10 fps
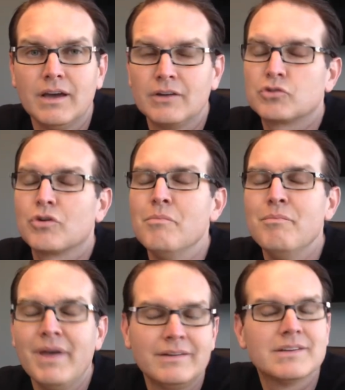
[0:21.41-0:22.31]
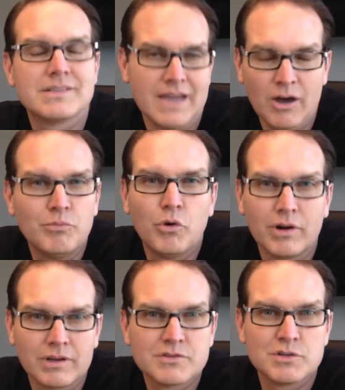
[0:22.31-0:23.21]
a tremendous
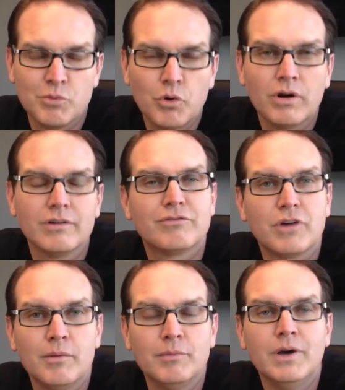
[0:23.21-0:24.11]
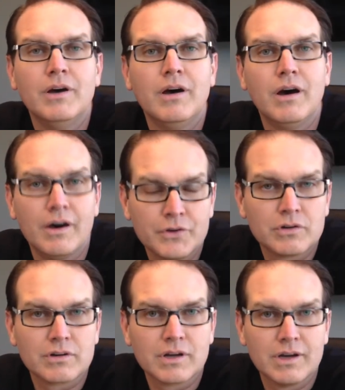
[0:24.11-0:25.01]
outpouring of support from
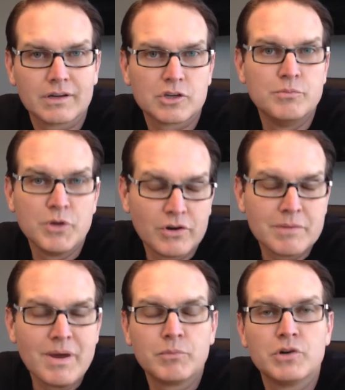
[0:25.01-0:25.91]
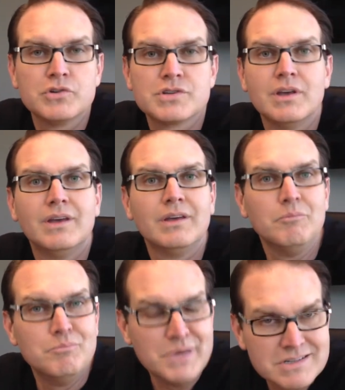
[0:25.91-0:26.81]
other uh, community members,
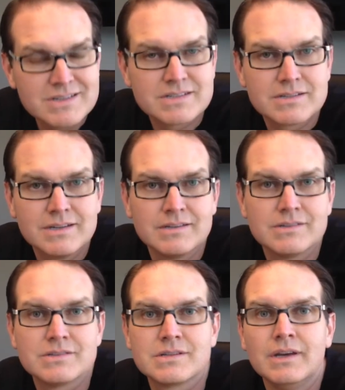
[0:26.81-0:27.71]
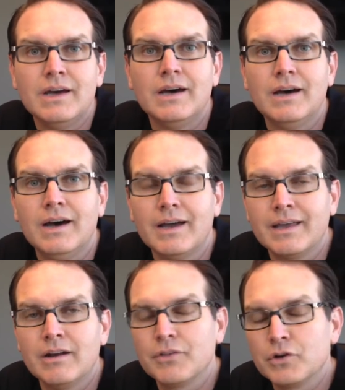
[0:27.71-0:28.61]
businesses, uh,
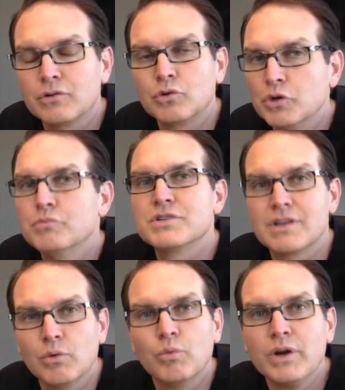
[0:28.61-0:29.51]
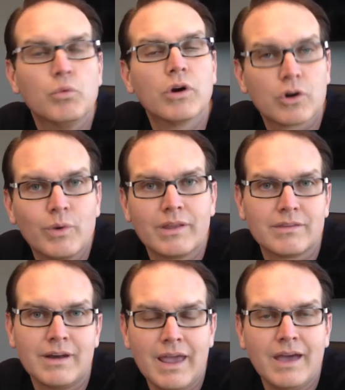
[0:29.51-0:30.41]
and other groups that we work
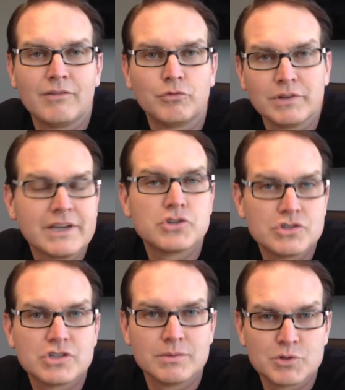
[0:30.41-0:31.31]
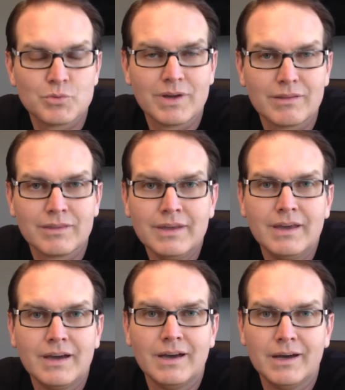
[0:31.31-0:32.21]
with and have relationships with,
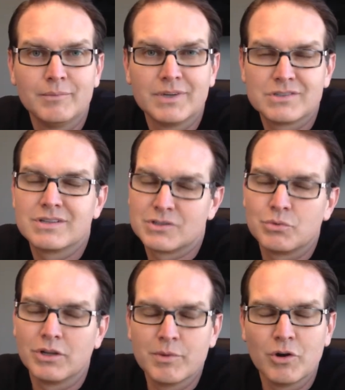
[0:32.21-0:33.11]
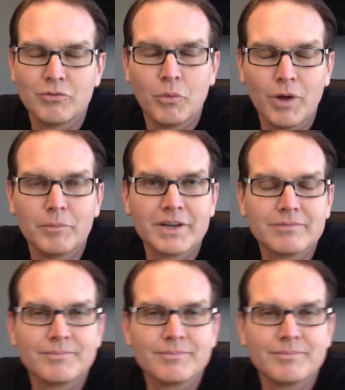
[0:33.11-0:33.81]
um, it's, it's really been overwhelming.